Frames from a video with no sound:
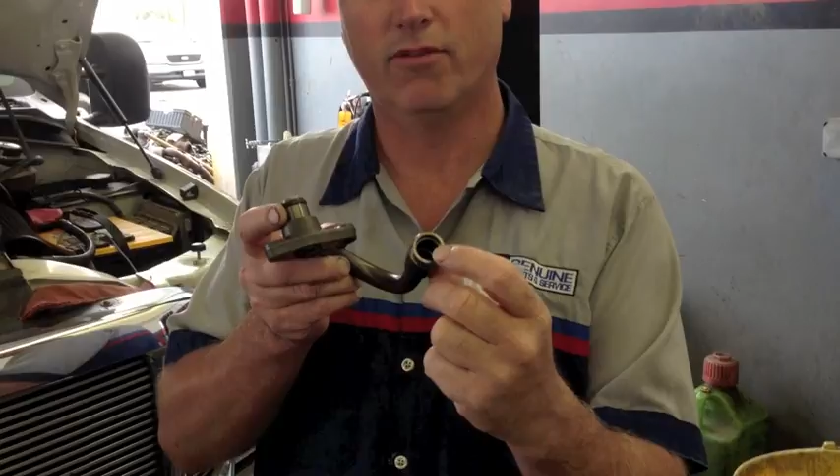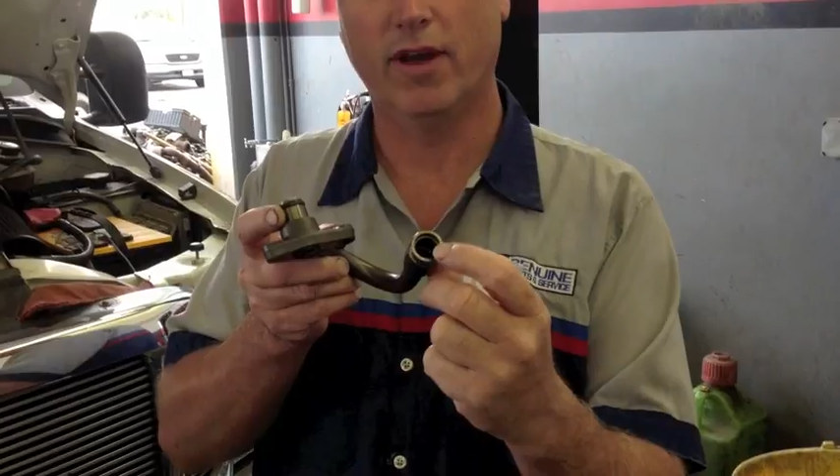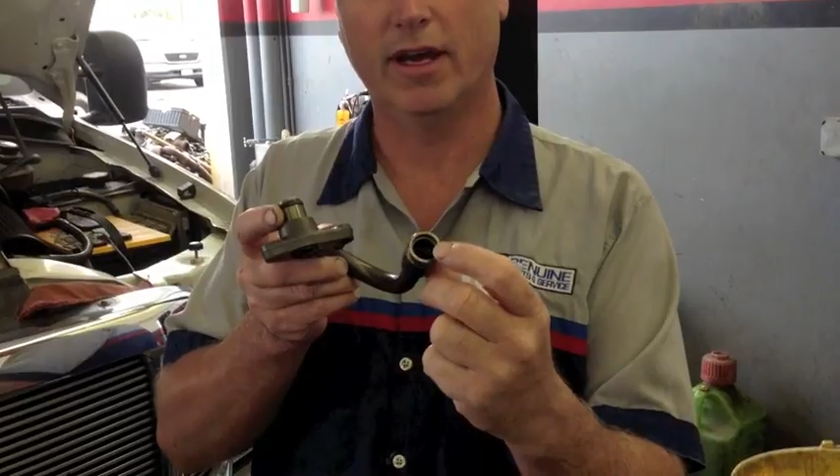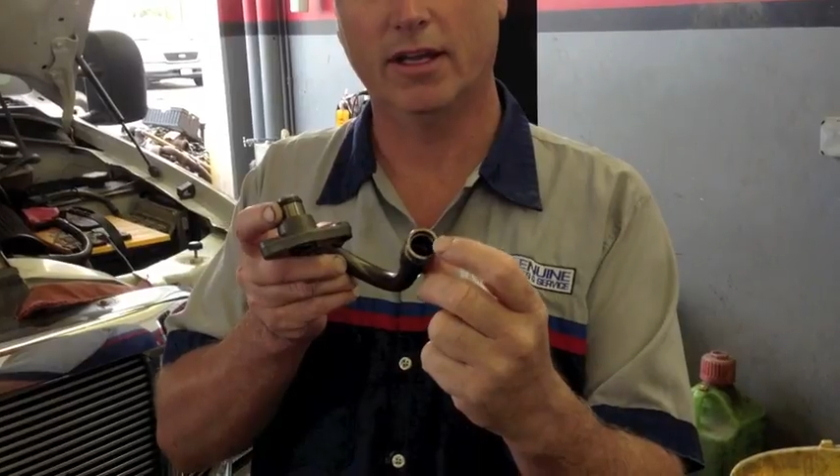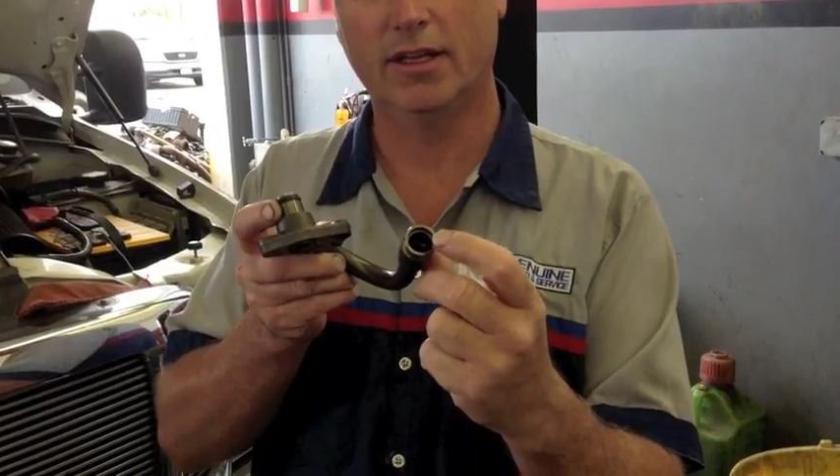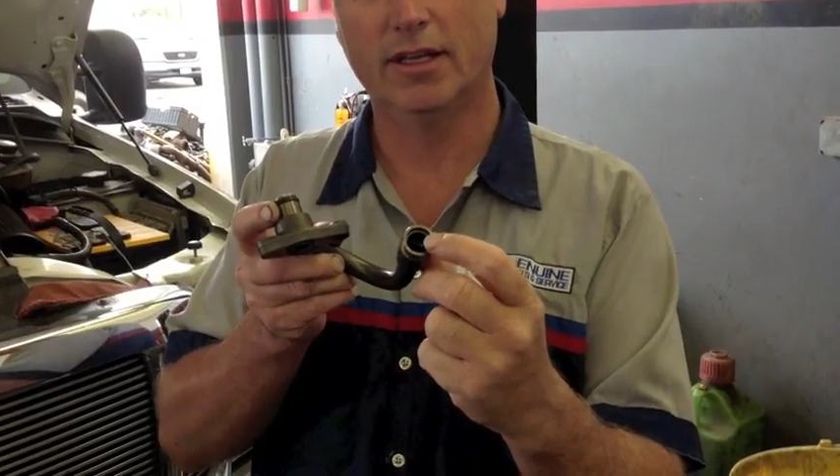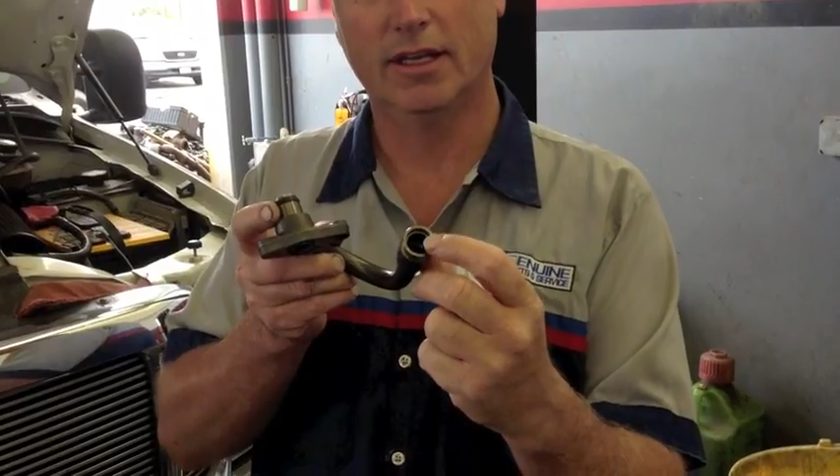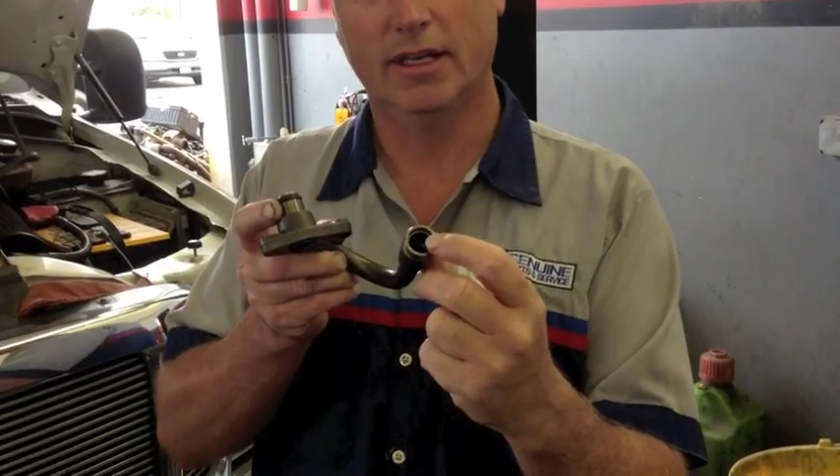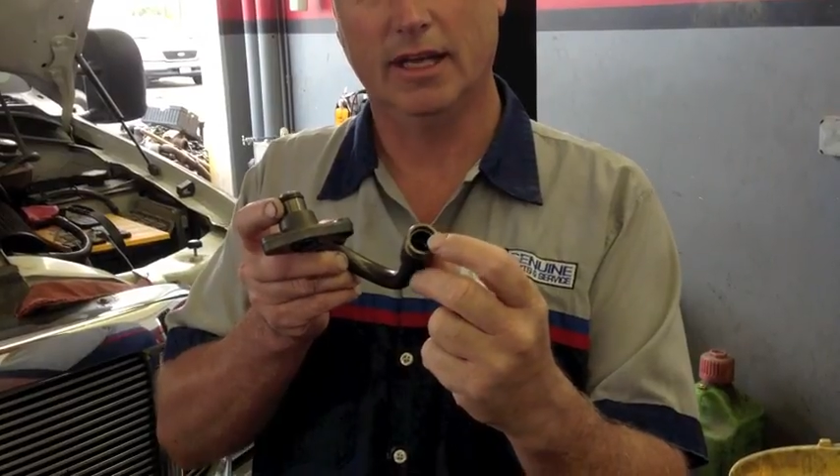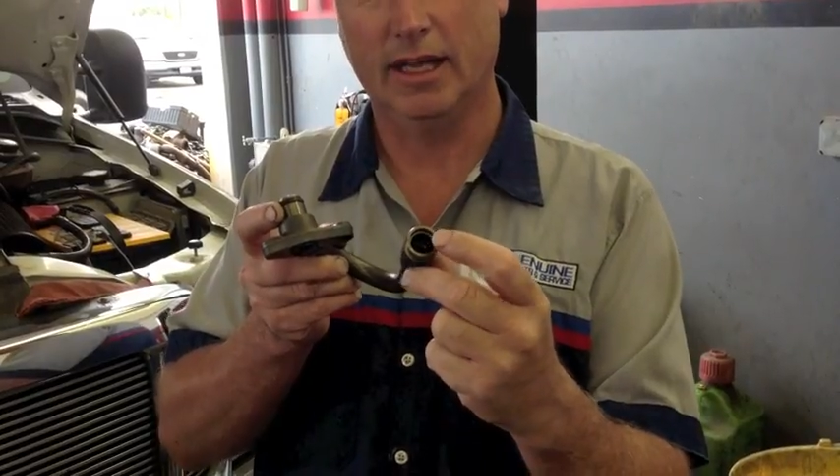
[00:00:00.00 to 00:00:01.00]
fail
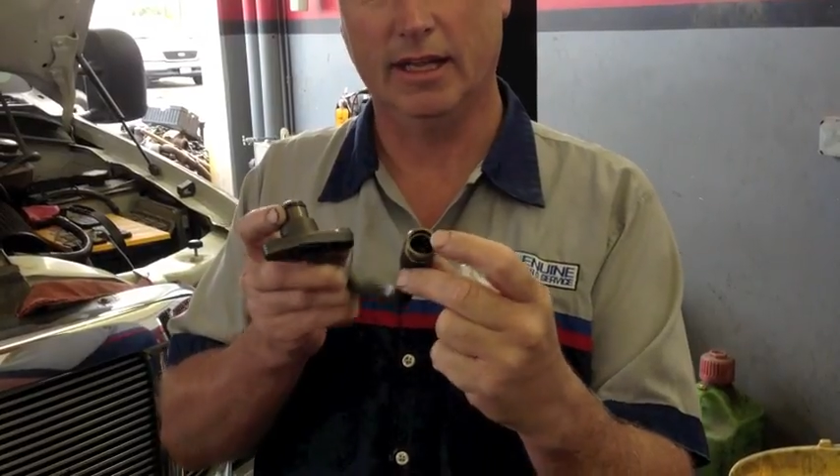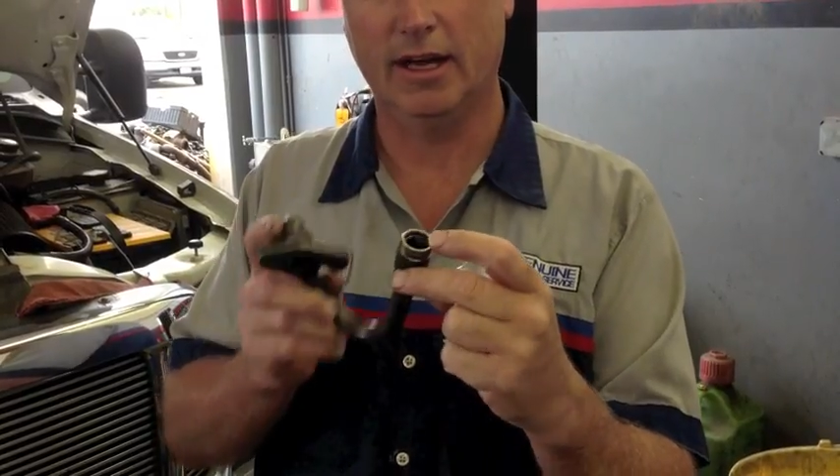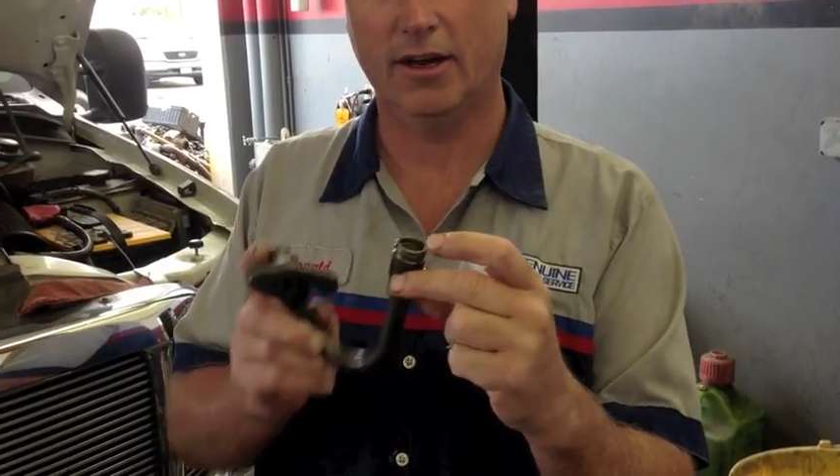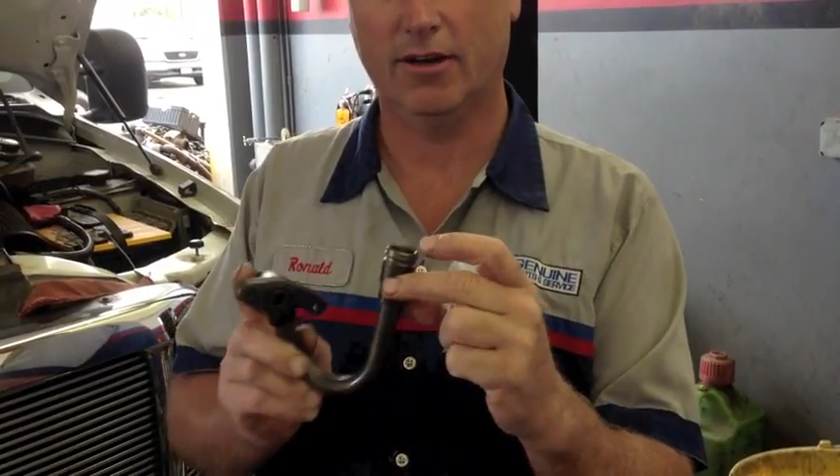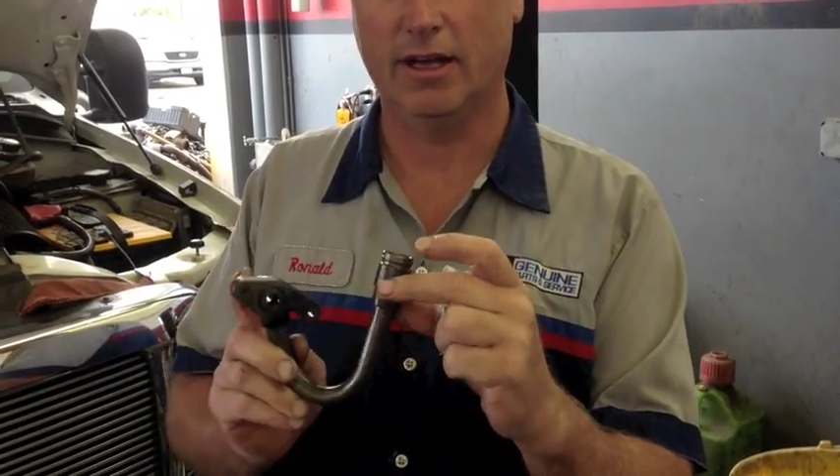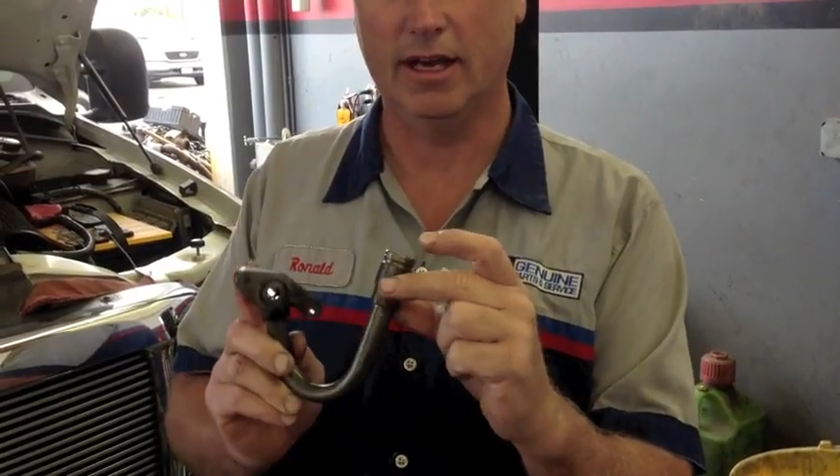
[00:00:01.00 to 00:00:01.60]
in there